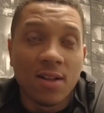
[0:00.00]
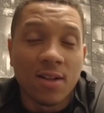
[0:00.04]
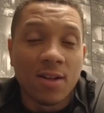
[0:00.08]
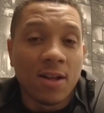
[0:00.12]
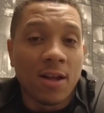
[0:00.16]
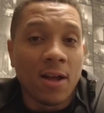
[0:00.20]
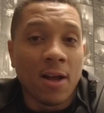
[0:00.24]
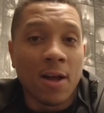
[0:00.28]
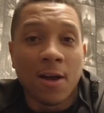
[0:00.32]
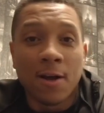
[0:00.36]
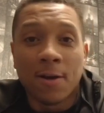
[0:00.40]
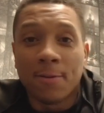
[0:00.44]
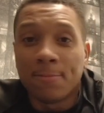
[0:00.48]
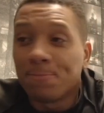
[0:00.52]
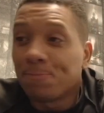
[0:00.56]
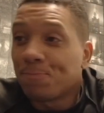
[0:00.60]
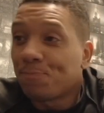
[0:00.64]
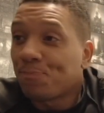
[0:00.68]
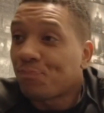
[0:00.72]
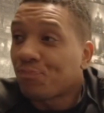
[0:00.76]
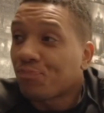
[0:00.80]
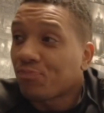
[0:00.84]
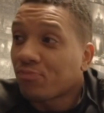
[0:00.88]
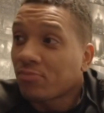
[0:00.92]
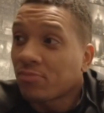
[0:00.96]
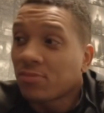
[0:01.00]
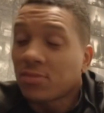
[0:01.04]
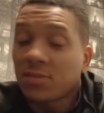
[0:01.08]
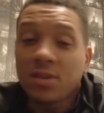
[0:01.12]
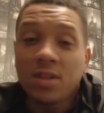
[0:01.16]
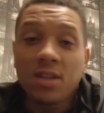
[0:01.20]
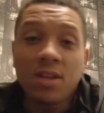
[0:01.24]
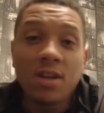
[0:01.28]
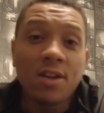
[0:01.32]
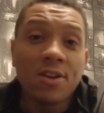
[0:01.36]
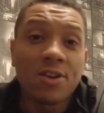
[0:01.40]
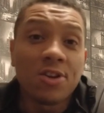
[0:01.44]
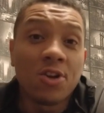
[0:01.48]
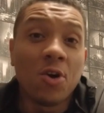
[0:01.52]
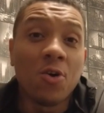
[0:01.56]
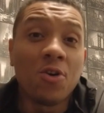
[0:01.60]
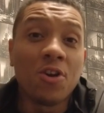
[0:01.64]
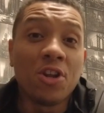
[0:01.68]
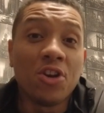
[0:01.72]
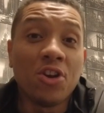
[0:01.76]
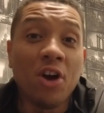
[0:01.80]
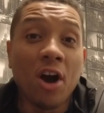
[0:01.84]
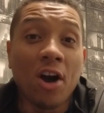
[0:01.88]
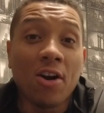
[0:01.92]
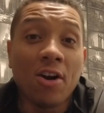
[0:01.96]
The only
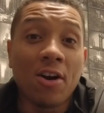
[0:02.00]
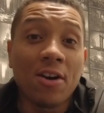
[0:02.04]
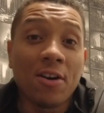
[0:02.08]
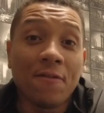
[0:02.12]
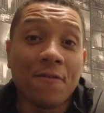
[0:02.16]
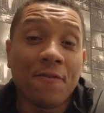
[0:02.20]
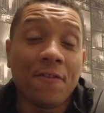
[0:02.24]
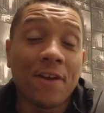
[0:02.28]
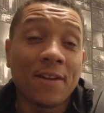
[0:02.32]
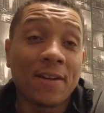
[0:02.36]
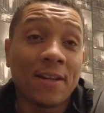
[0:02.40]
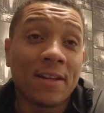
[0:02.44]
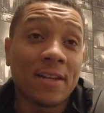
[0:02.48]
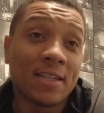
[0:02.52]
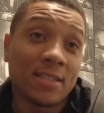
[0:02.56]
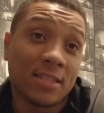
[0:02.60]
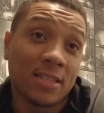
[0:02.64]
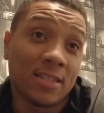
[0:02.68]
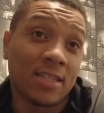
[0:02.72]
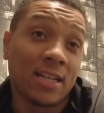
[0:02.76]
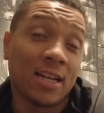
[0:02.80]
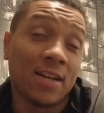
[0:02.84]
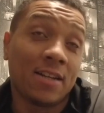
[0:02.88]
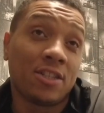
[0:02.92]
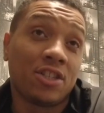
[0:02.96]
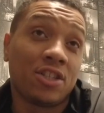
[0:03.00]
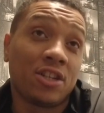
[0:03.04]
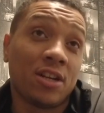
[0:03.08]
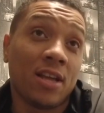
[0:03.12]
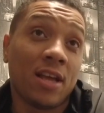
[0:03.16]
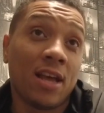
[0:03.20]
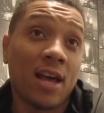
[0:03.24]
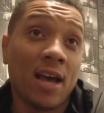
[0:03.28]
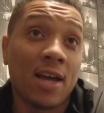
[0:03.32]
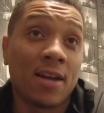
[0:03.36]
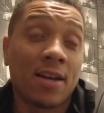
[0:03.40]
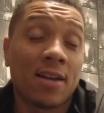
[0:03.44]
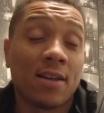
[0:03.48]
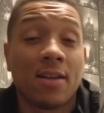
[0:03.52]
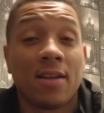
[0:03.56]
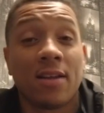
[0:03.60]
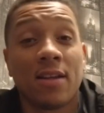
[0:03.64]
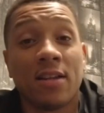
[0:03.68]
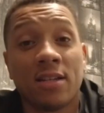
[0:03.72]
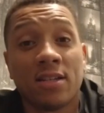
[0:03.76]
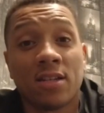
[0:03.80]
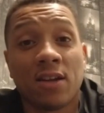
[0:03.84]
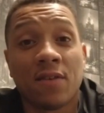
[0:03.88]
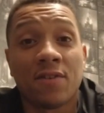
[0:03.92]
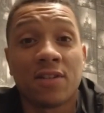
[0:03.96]
knock-on effect that this has actually had
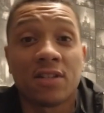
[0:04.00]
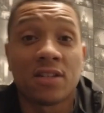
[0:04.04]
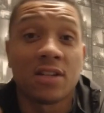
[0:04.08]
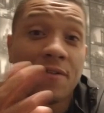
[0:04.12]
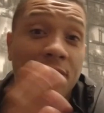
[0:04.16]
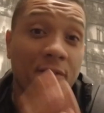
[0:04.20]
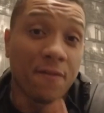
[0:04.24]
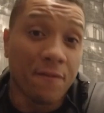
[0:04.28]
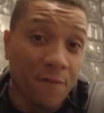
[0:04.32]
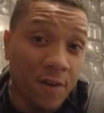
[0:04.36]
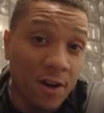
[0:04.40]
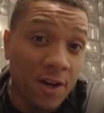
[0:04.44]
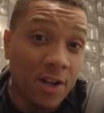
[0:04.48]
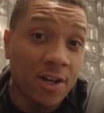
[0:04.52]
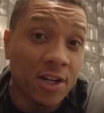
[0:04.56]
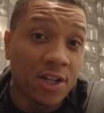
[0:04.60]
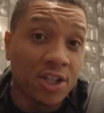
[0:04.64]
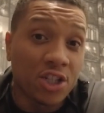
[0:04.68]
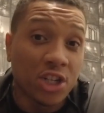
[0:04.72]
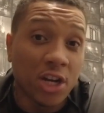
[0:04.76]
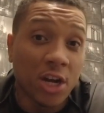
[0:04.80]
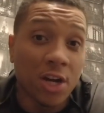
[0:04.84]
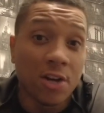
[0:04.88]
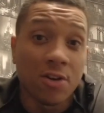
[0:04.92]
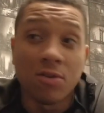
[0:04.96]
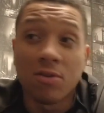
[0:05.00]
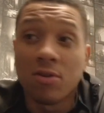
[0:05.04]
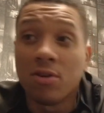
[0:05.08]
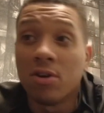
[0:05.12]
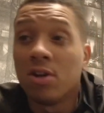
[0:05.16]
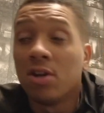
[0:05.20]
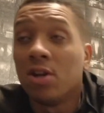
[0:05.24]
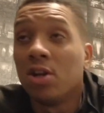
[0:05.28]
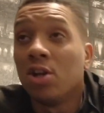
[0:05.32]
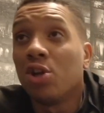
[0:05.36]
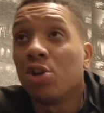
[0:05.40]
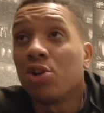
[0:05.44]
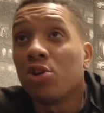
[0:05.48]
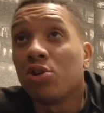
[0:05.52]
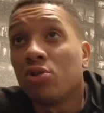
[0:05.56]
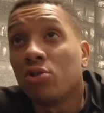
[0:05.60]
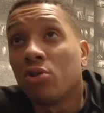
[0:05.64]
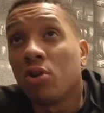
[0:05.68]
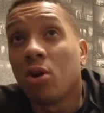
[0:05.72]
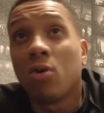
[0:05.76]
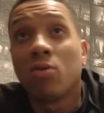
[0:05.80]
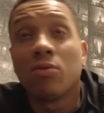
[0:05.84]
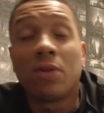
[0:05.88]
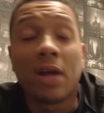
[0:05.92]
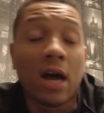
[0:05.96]
is, obviously, if you follow the channel, you
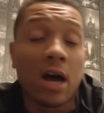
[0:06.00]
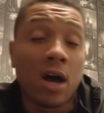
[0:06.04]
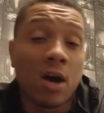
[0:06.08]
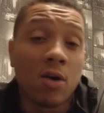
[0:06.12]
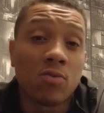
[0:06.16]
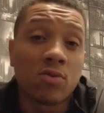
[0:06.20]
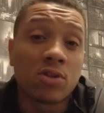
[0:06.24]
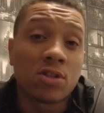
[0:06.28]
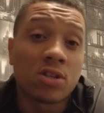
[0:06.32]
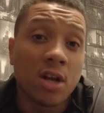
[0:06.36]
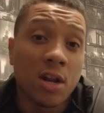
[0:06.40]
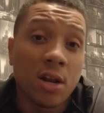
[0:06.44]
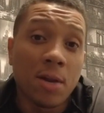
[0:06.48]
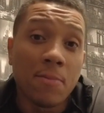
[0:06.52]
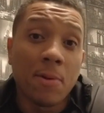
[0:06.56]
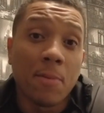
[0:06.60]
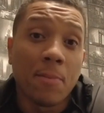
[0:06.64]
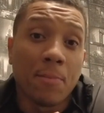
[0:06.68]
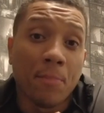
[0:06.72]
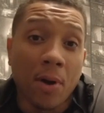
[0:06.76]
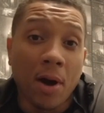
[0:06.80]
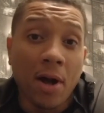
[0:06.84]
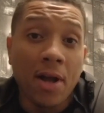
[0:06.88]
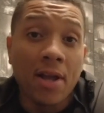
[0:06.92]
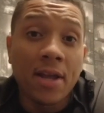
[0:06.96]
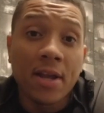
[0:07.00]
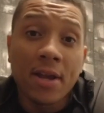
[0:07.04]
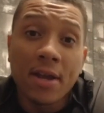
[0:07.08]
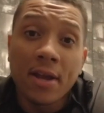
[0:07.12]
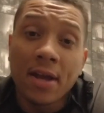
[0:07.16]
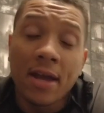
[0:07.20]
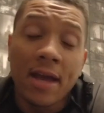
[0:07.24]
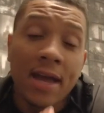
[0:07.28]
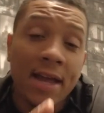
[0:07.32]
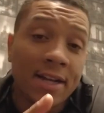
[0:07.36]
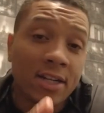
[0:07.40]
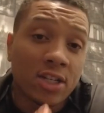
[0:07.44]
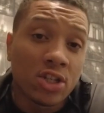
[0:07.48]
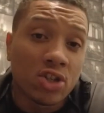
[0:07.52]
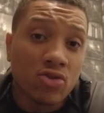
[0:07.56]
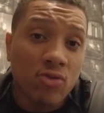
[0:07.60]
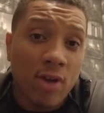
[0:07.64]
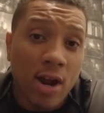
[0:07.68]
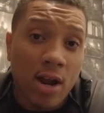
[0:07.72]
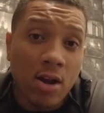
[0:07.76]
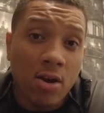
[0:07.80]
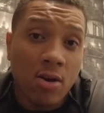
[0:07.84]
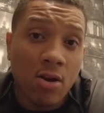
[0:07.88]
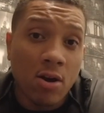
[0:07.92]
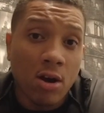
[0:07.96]
know that I was going to be buying a
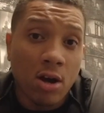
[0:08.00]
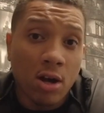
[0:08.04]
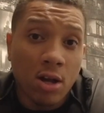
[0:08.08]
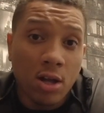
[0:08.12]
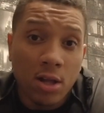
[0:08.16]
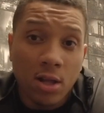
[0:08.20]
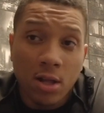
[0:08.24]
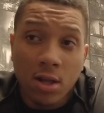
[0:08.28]
track car.